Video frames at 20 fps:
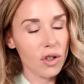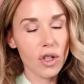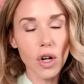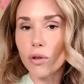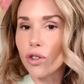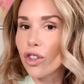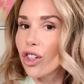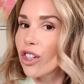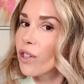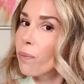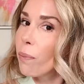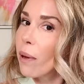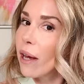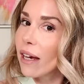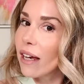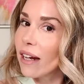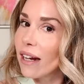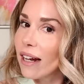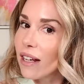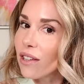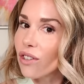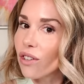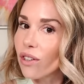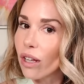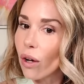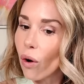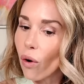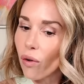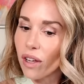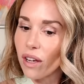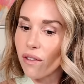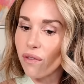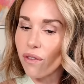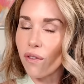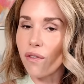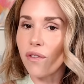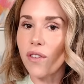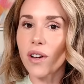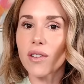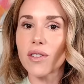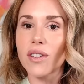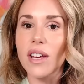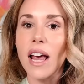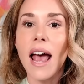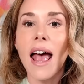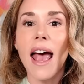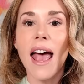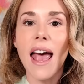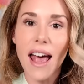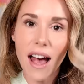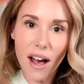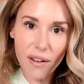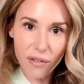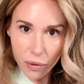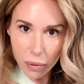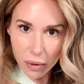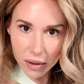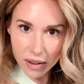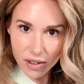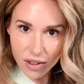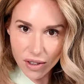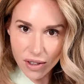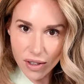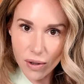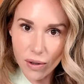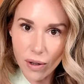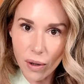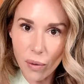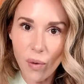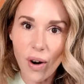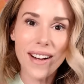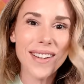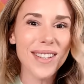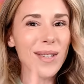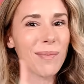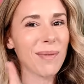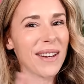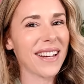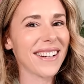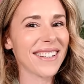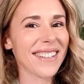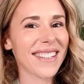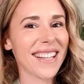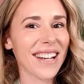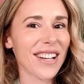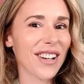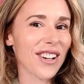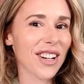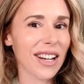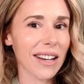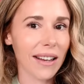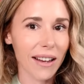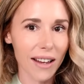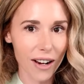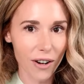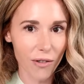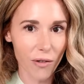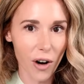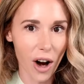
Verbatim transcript: Don't just pick an answer that only fulfills half of what the student wants because then you're gonna get it